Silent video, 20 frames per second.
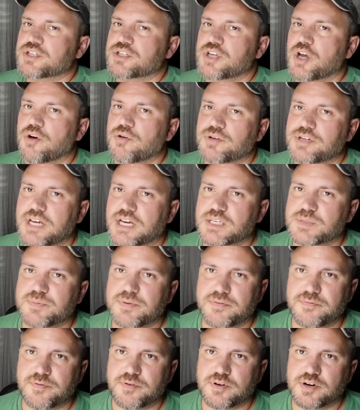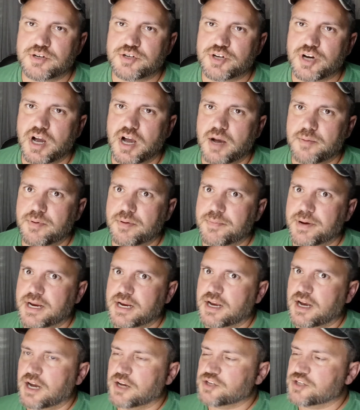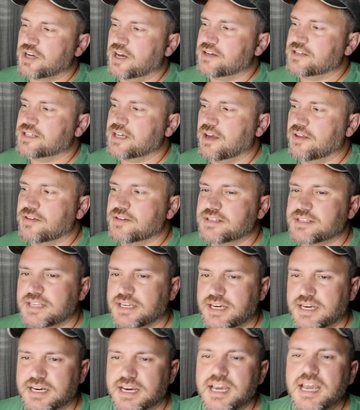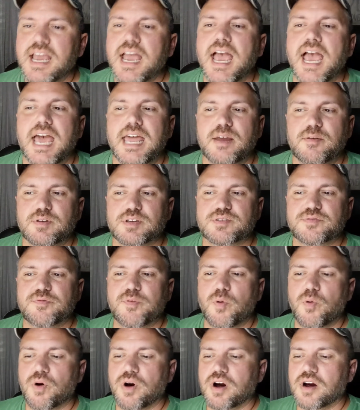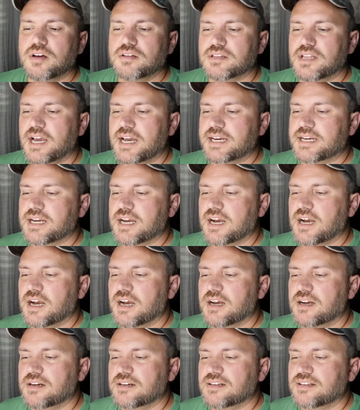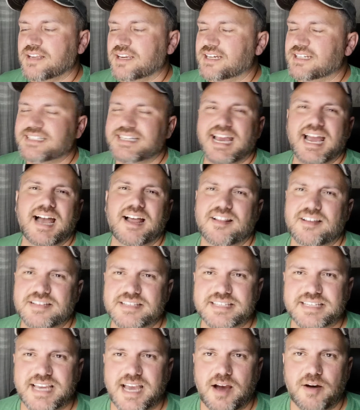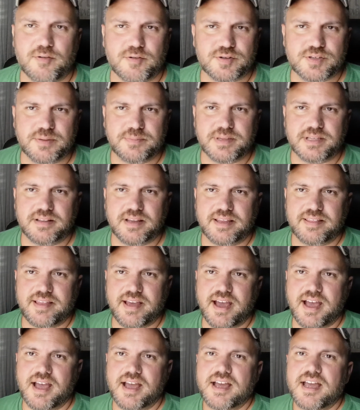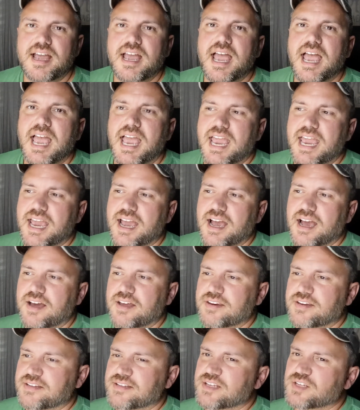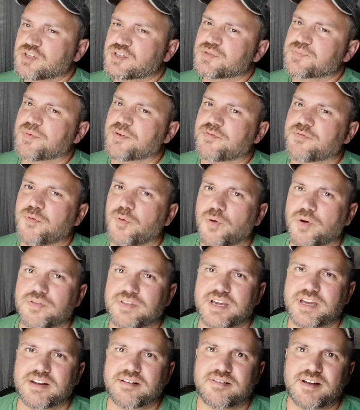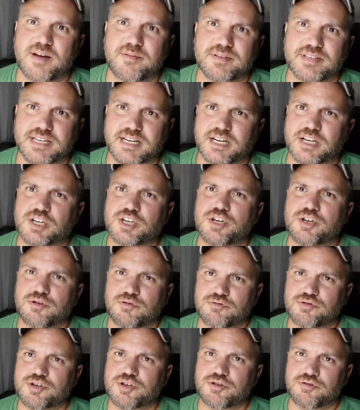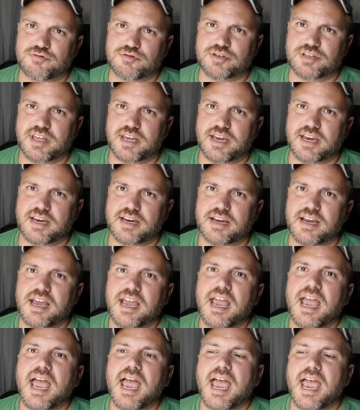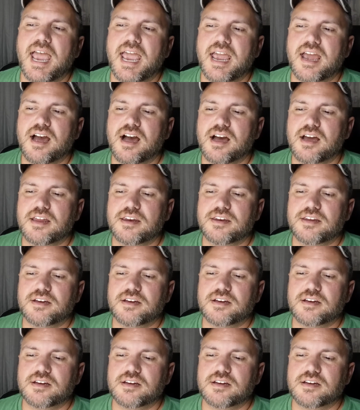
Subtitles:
so desperate for a job, oh my gosh, and I saw this thing, and it was for like a talent scout or something like that. And this is before the internet was like a huge thing. And